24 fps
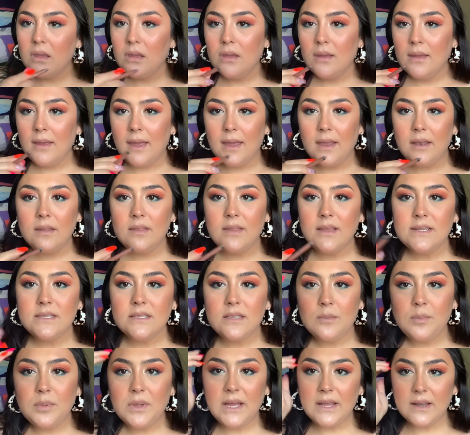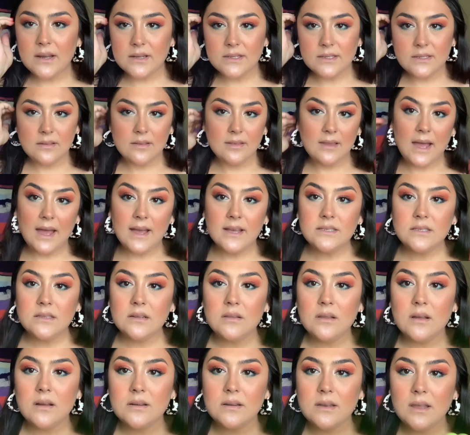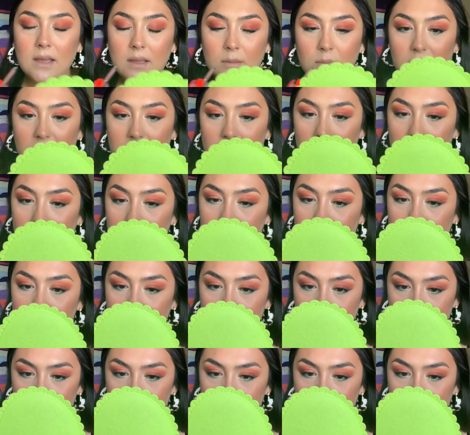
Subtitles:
And these lip liners last a long time on the lips as